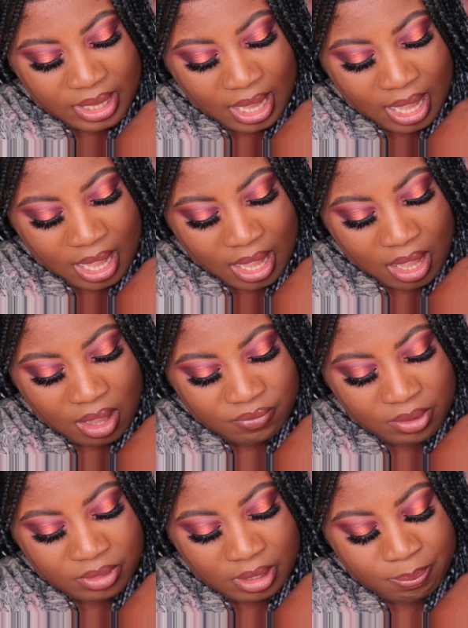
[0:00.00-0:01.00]

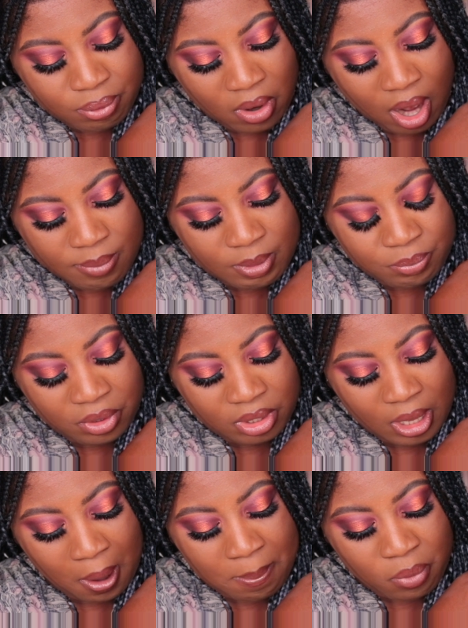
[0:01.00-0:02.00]
have the Prime
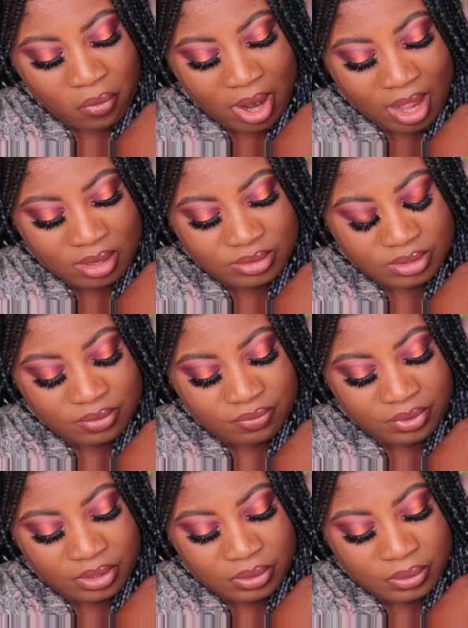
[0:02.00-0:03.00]
Beauty
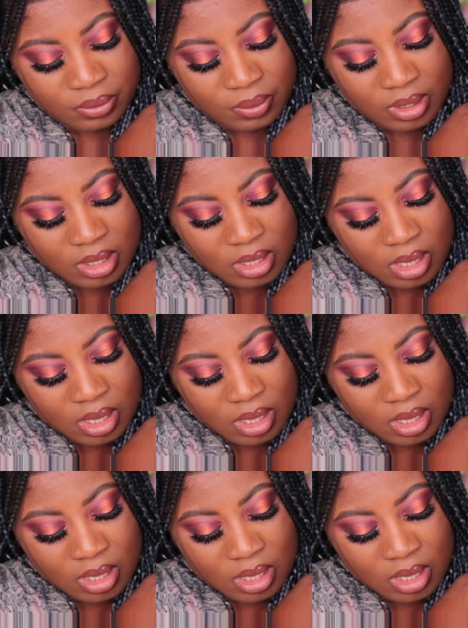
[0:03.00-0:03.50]
Brownsville.